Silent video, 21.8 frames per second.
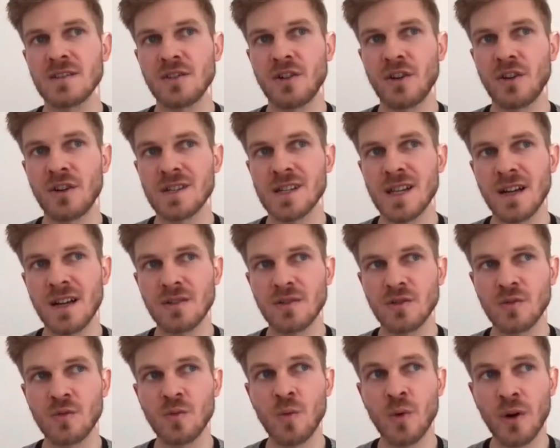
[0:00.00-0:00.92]
turns out
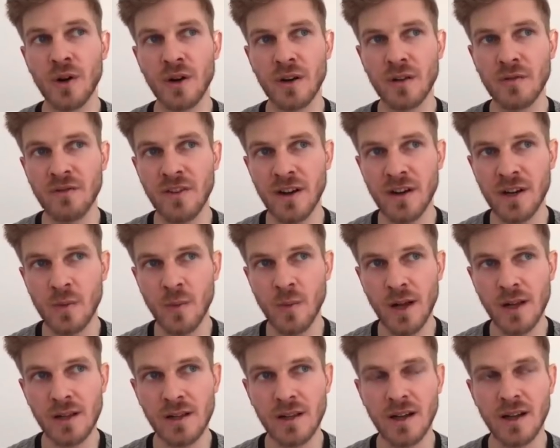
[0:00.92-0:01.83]
to work very
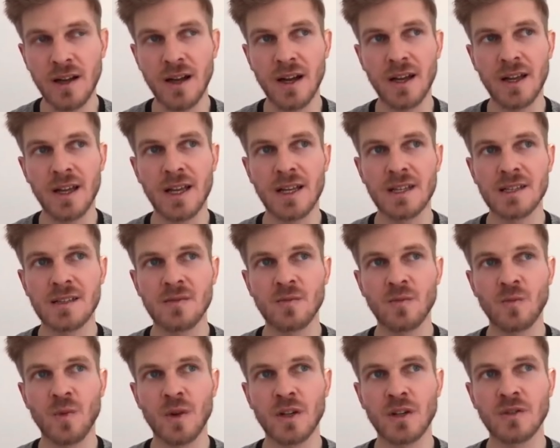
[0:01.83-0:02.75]
well, I
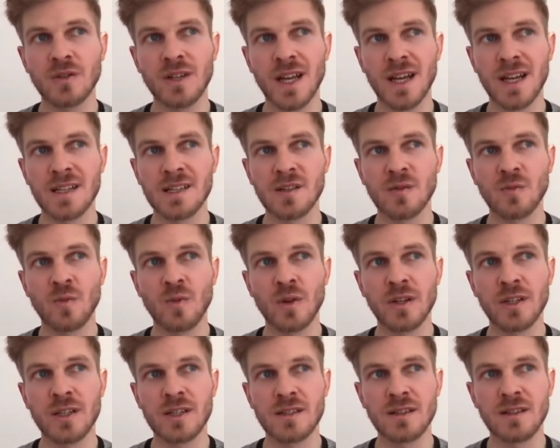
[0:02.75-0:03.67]
guess one could ask,
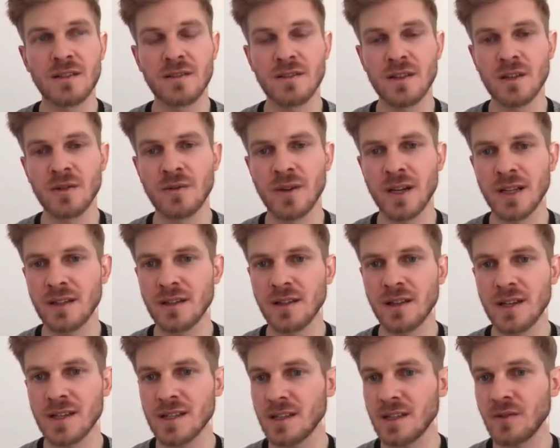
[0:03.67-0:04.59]
what is
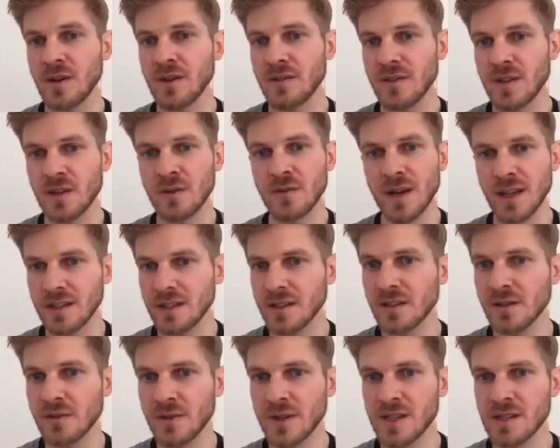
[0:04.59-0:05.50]
is there a
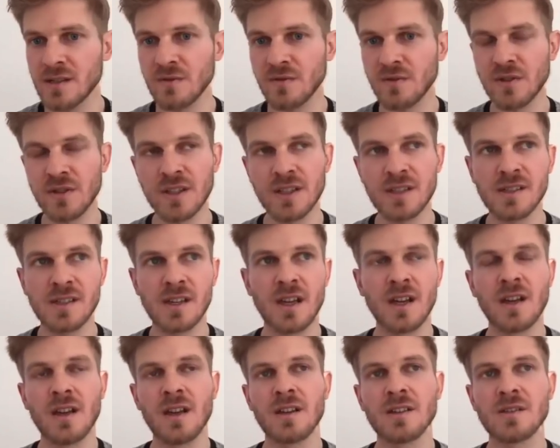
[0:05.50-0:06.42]
theoretical reason for this?
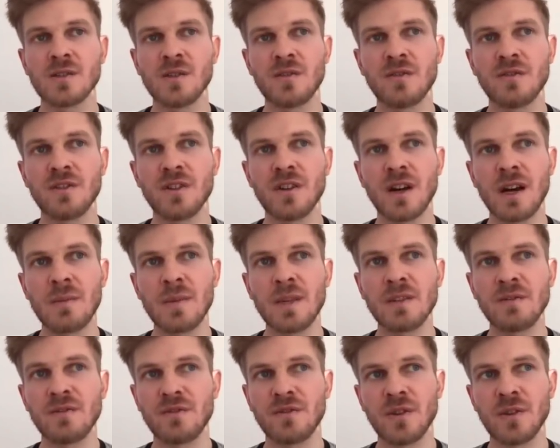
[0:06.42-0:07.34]
So far, I
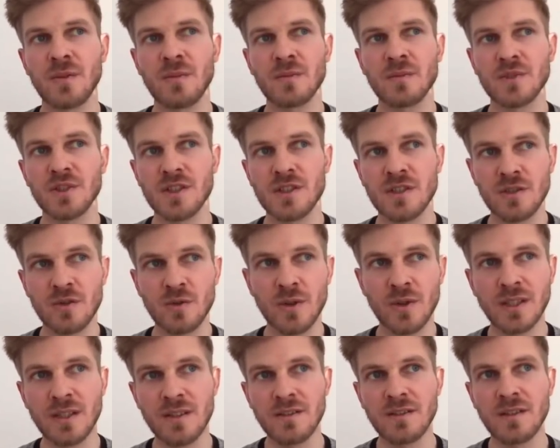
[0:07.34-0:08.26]
mean, from just
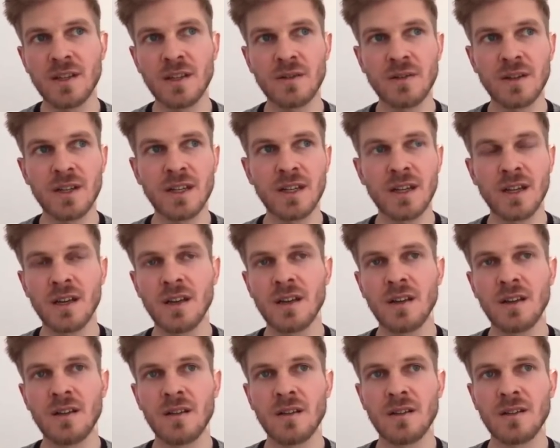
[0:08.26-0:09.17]
doing the theory,
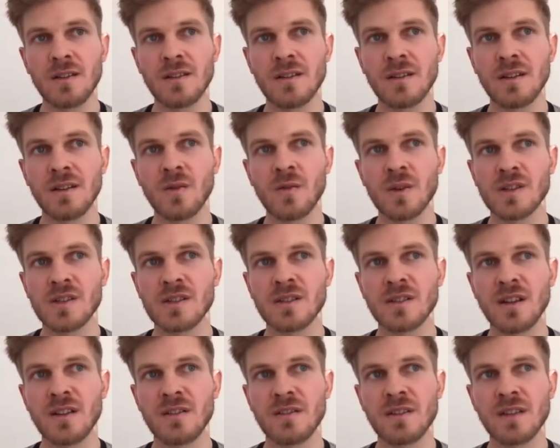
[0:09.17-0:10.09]
there was
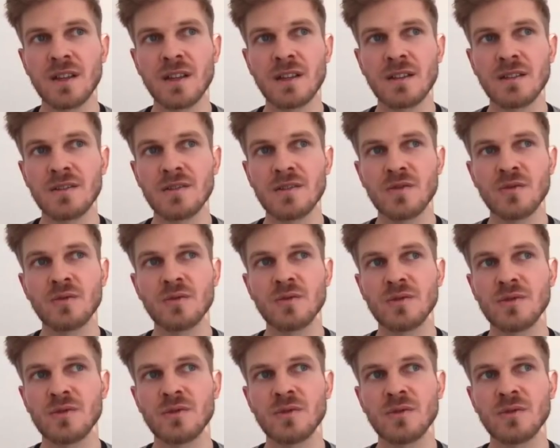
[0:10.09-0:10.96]
nothing to